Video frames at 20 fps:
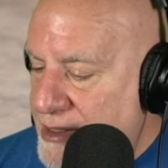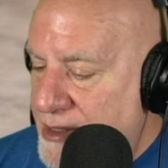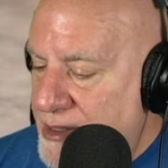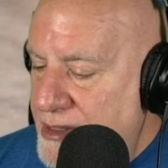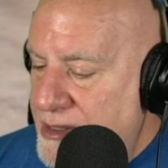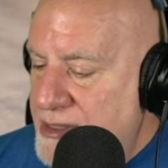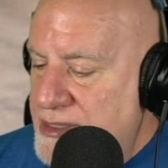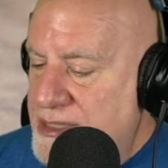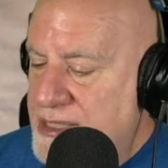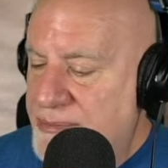
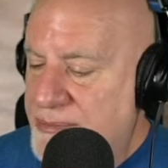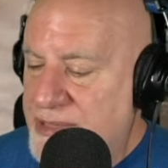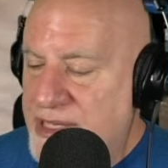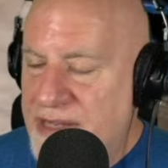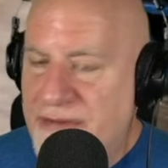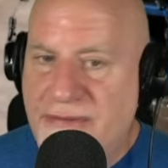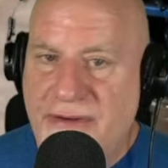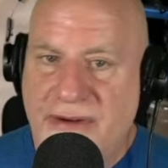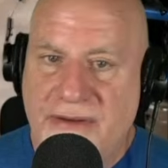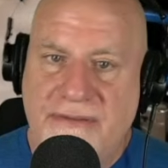some
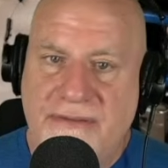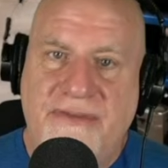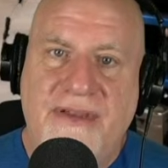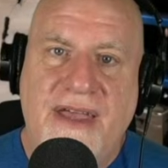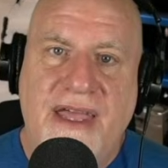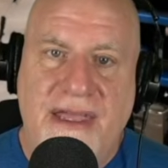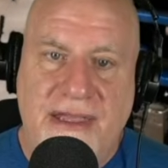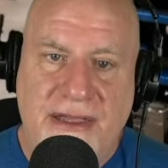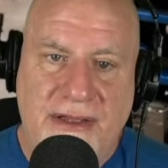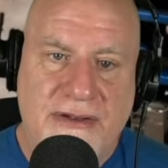different
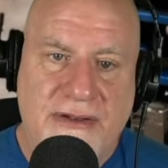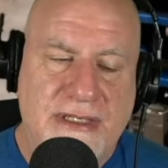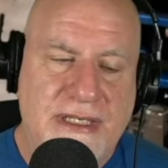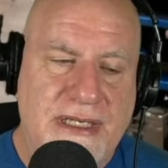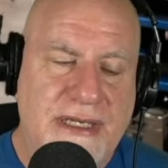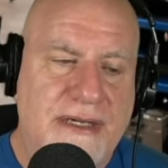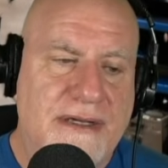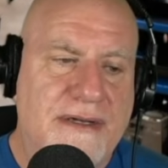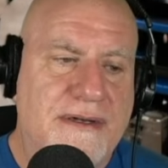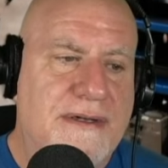failures
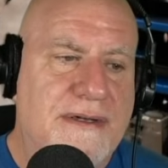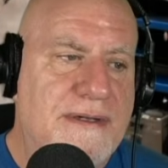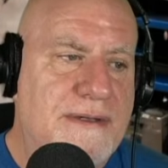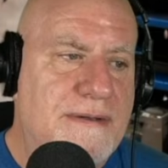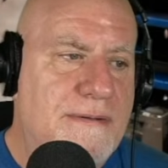here.